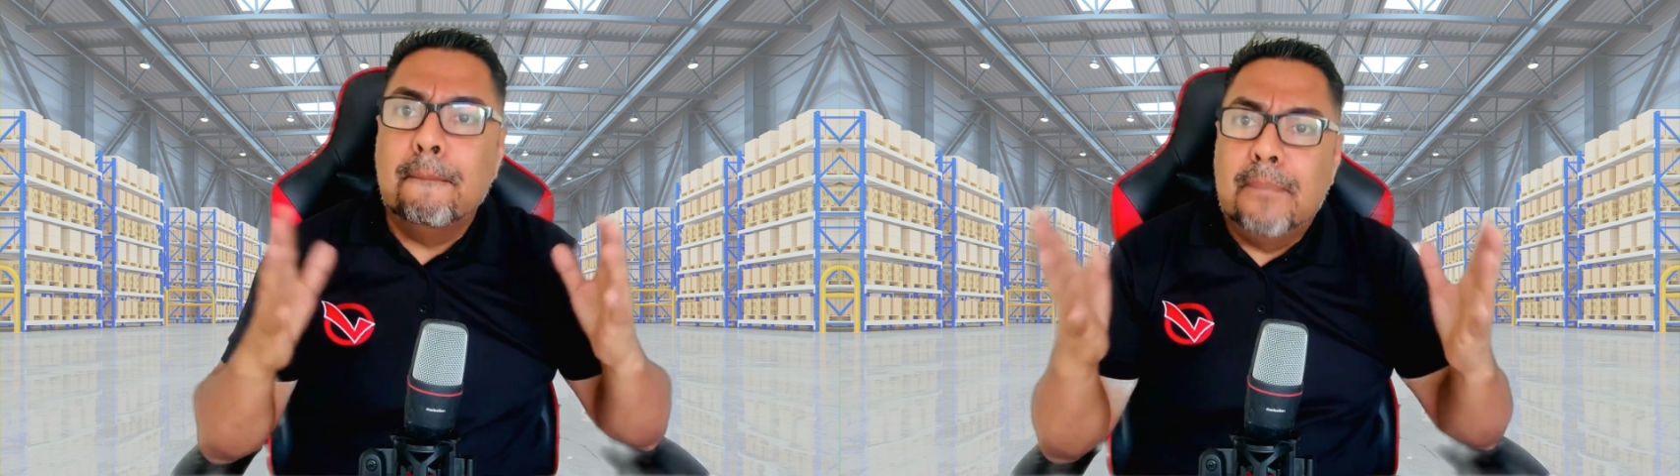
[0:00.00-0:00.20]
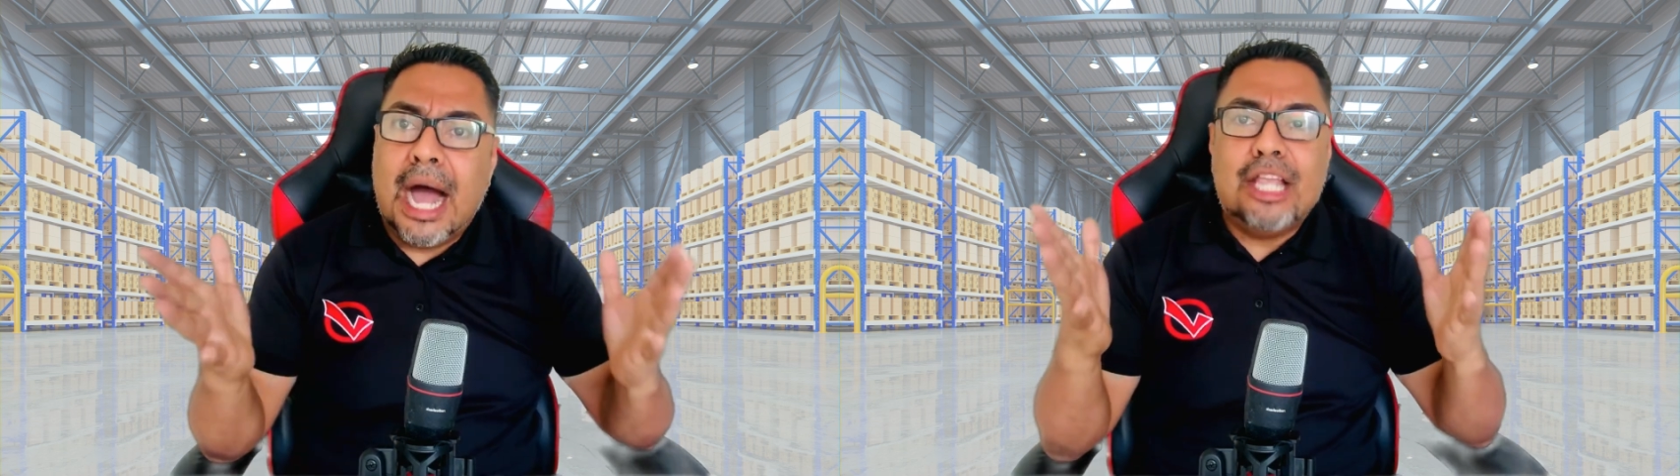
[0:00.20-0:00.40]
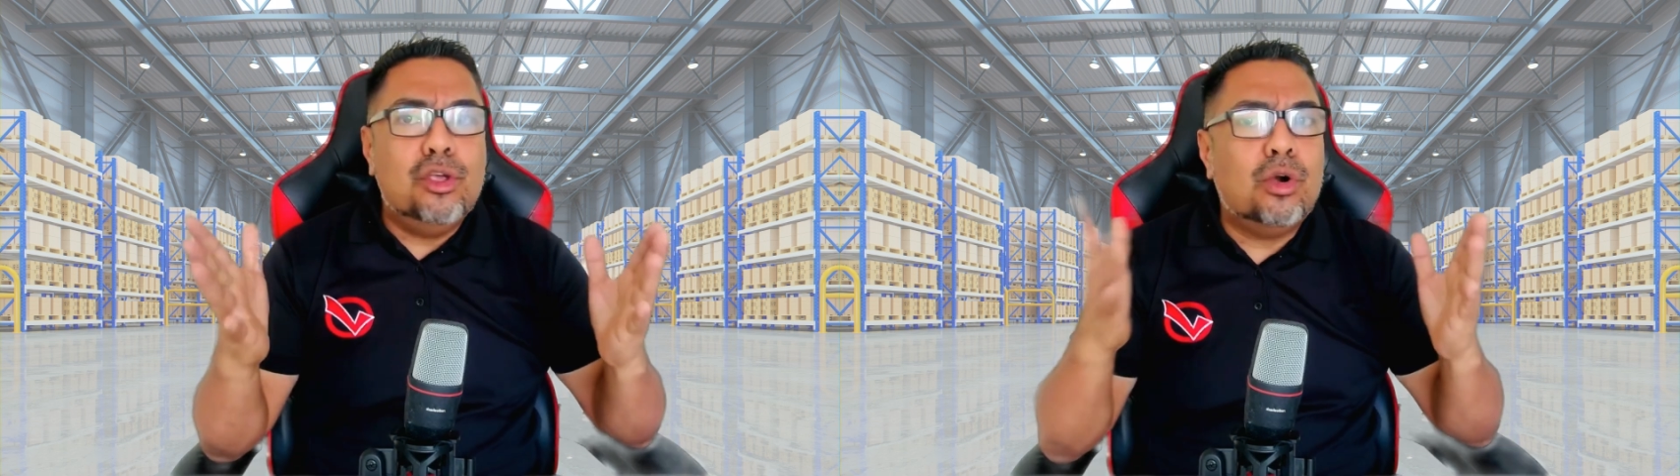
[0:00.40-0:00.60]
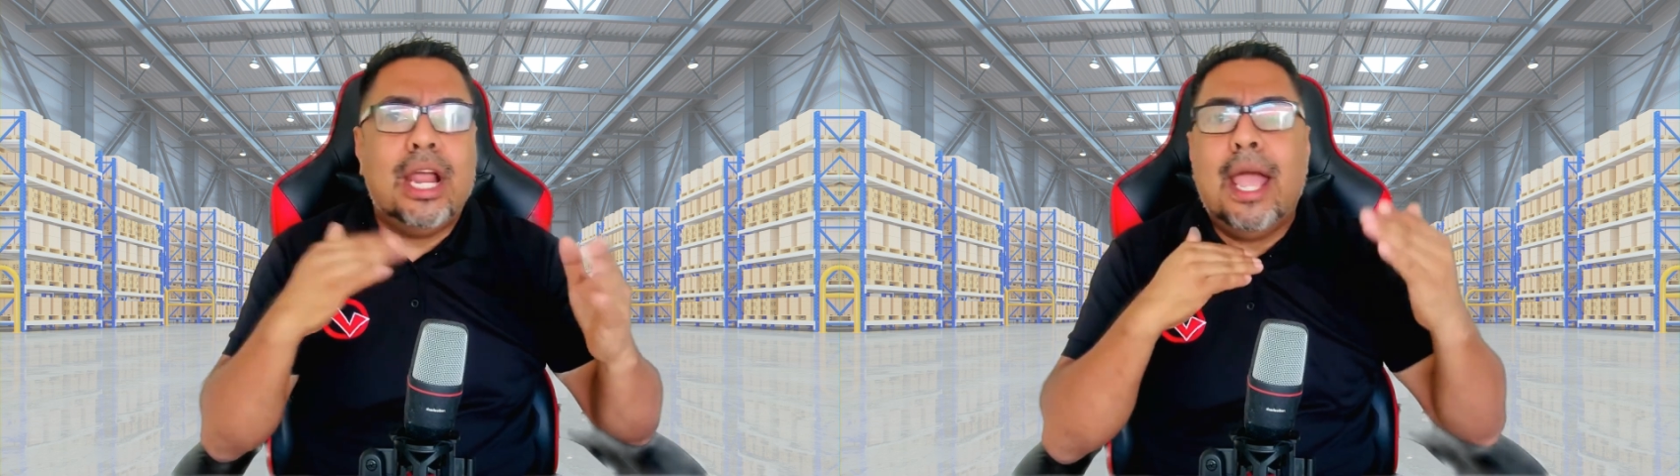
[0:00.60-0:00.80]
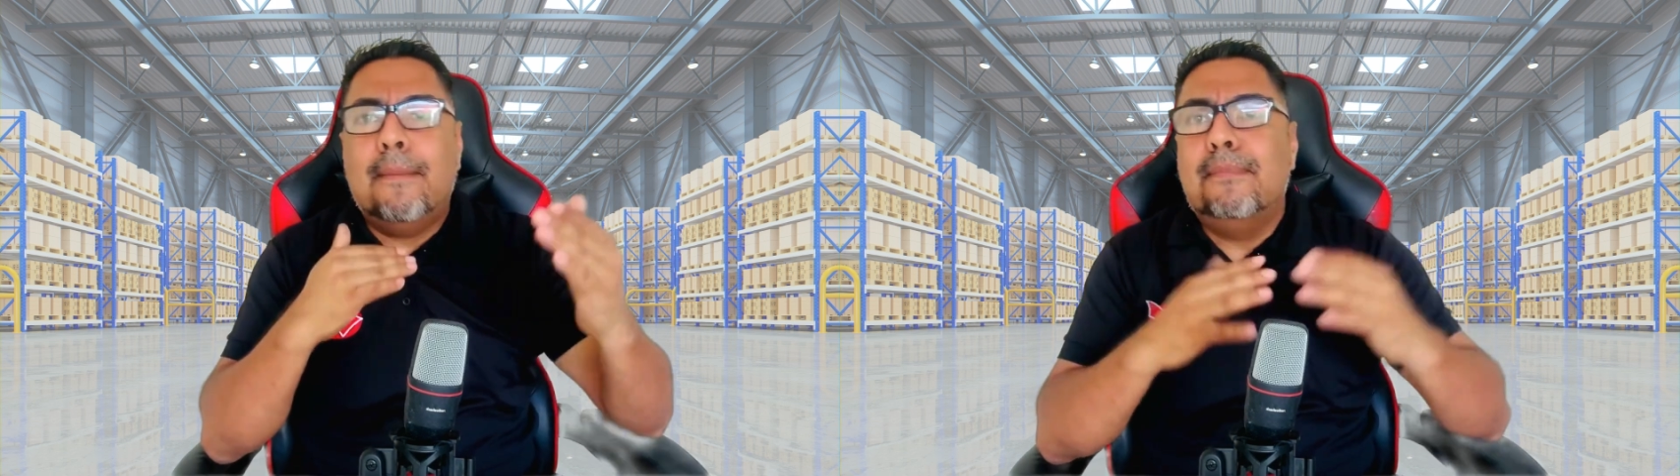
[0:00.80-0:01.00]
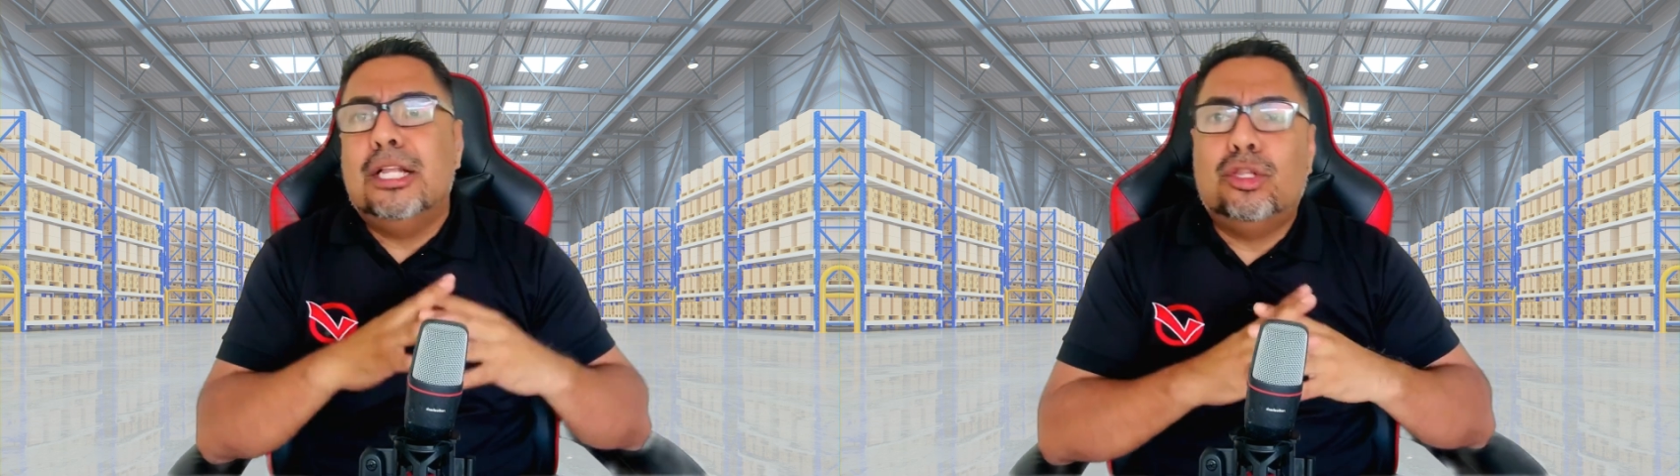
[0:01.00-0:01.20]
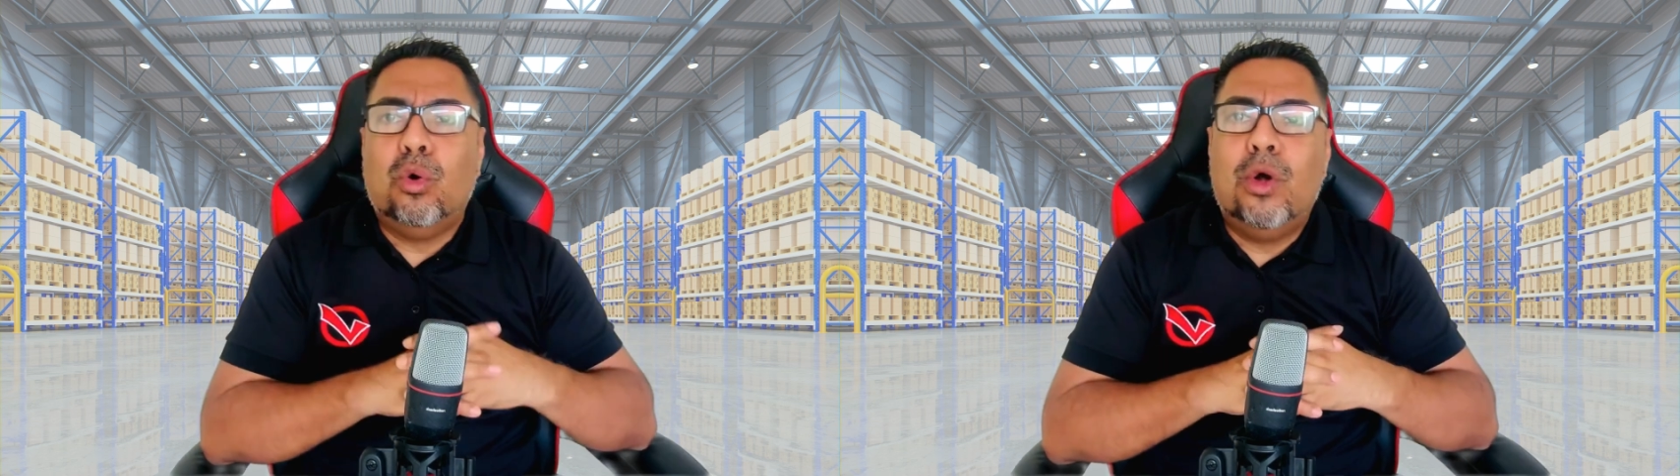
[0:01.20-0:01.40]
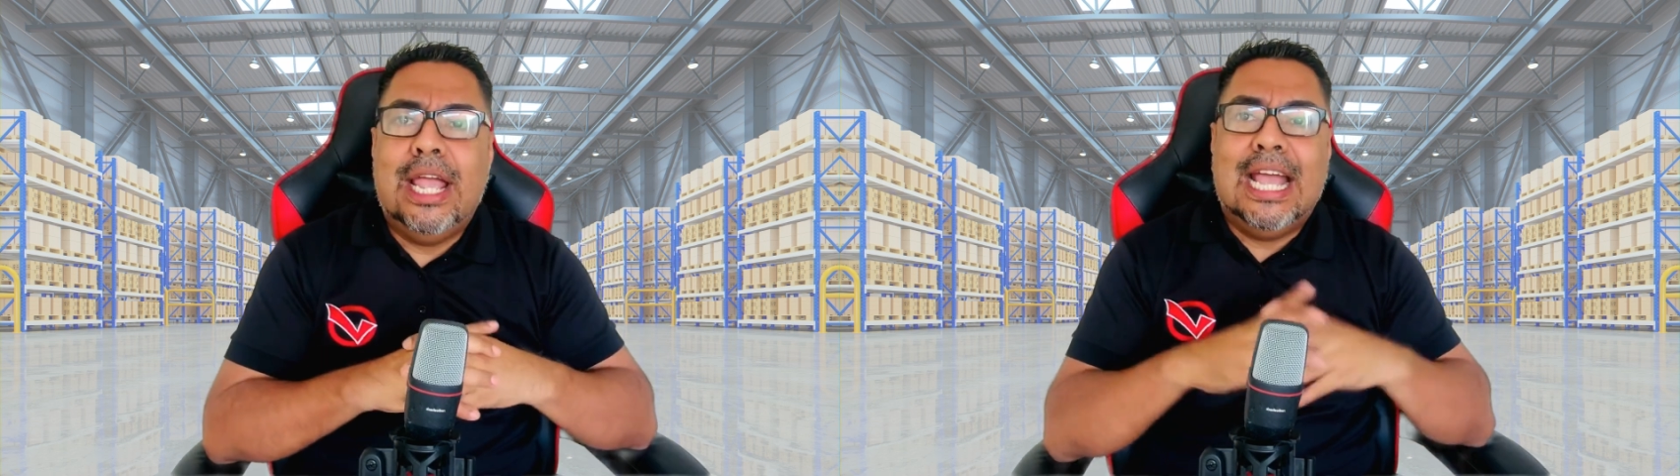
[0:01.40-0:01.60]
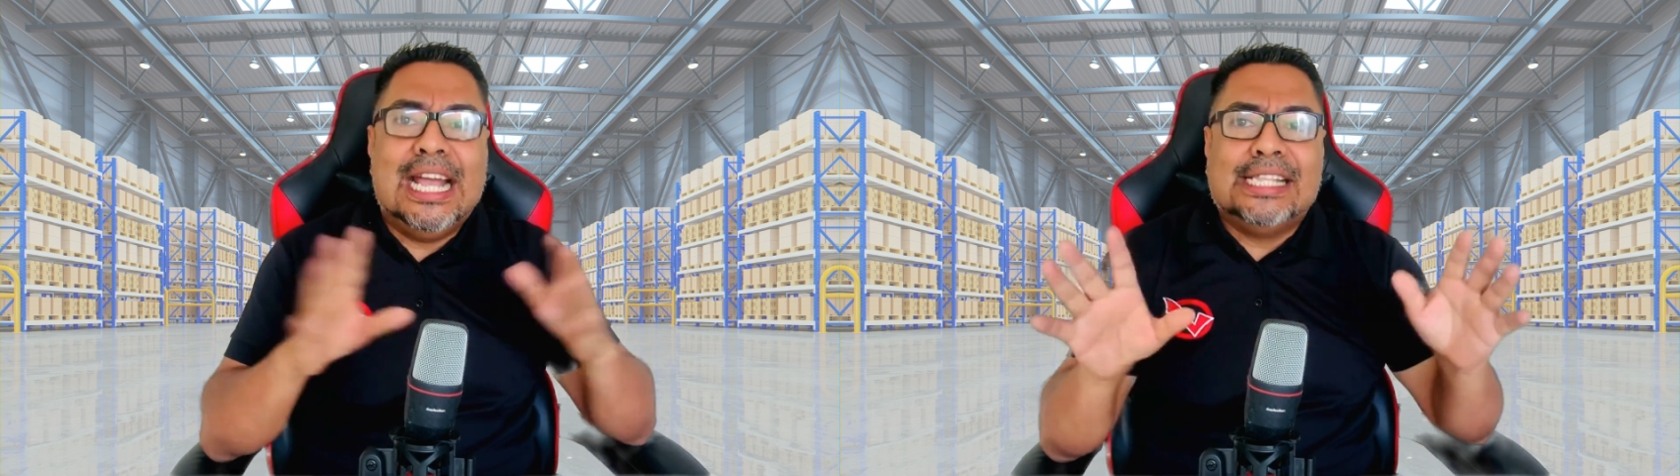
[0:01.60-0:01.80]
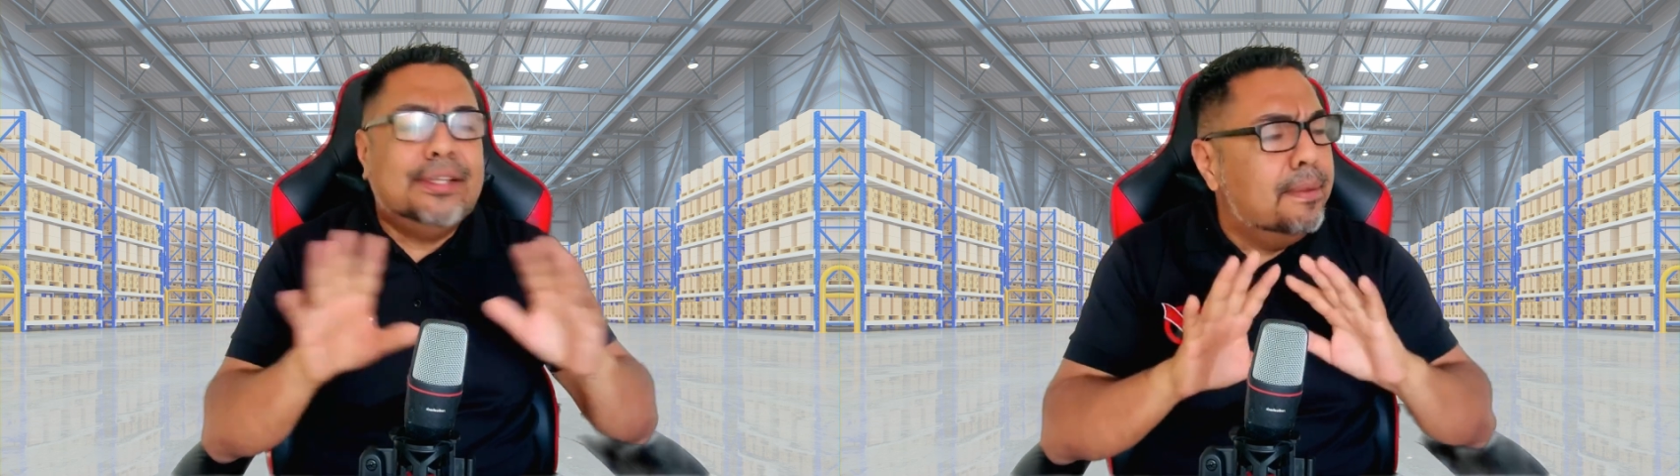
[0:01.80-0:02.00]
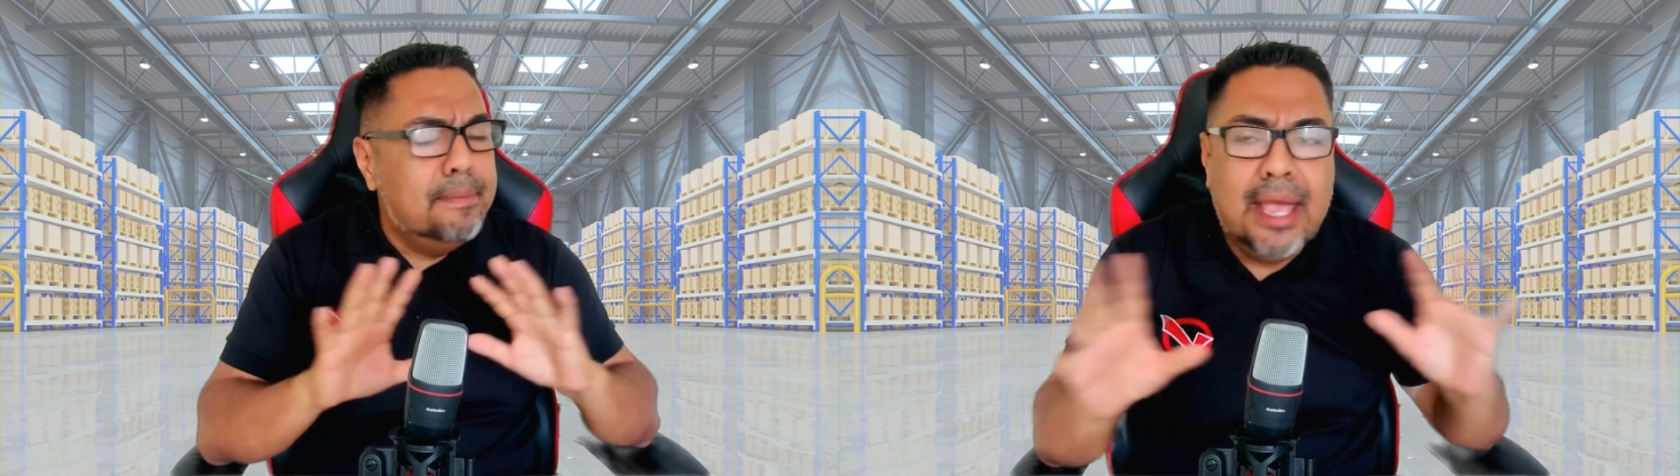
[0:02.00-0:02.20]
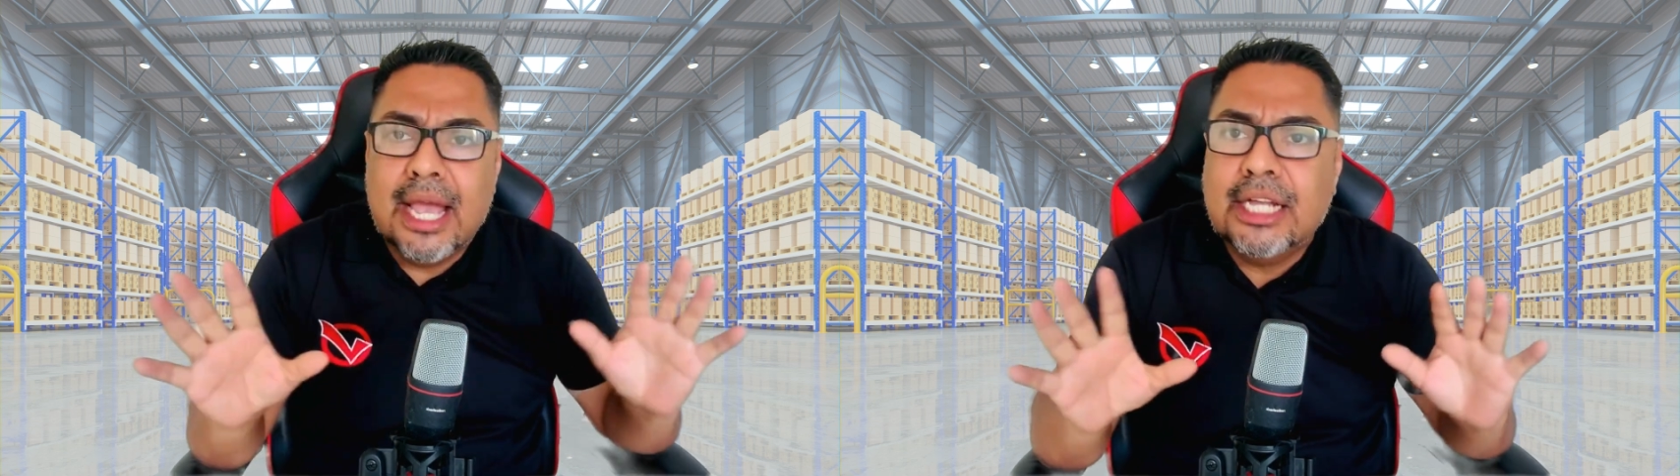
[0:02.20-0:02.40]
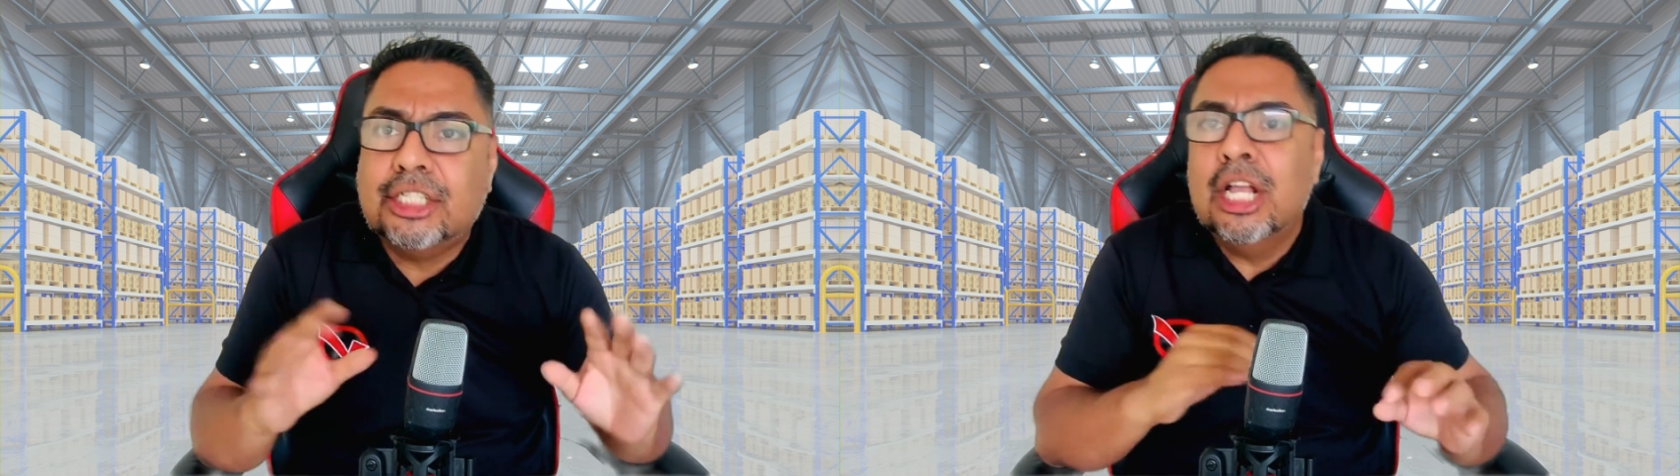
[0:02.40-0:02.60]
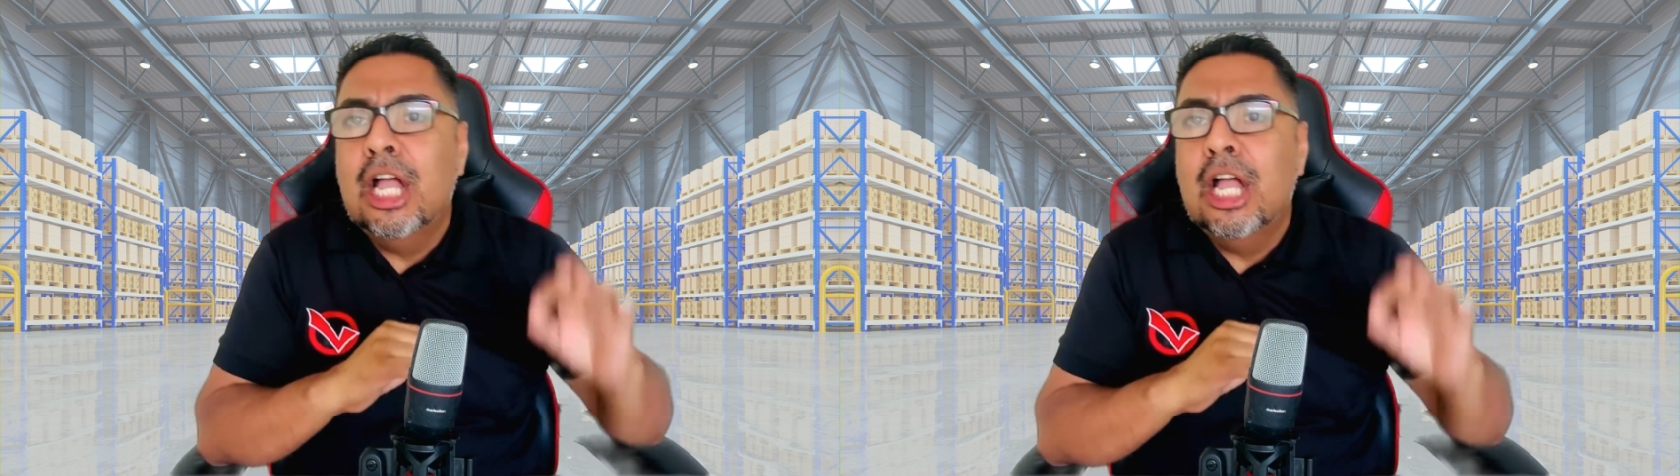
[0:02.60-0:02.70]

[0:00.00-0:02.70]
but your inventory is a mess,